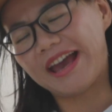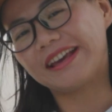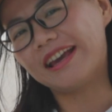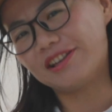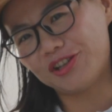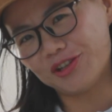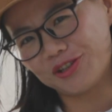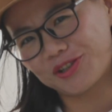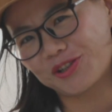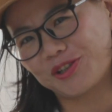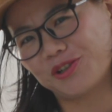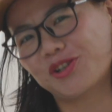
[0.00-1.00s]
I can
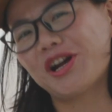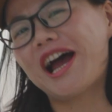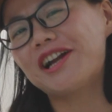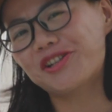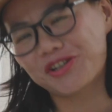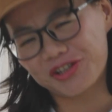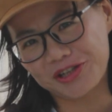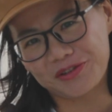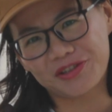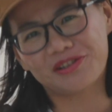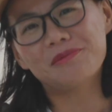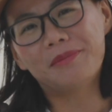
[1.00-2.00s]
use to charge
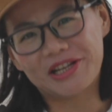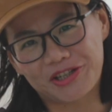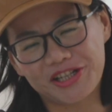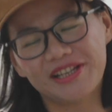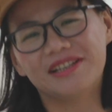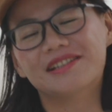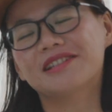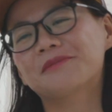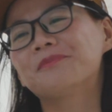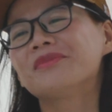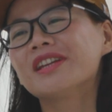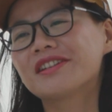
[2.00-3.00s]
those machines?
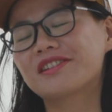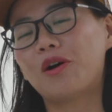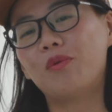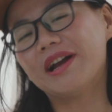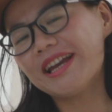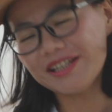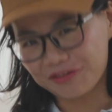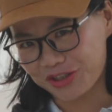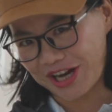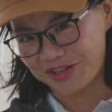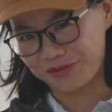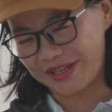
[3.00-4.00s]
So what kind of
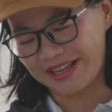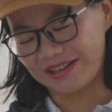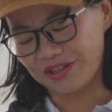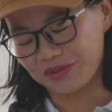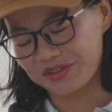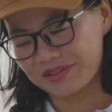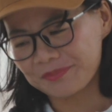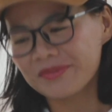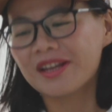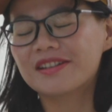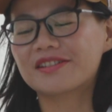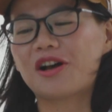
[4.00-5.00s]
charger we can use?
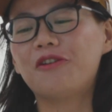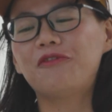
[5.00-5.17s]
So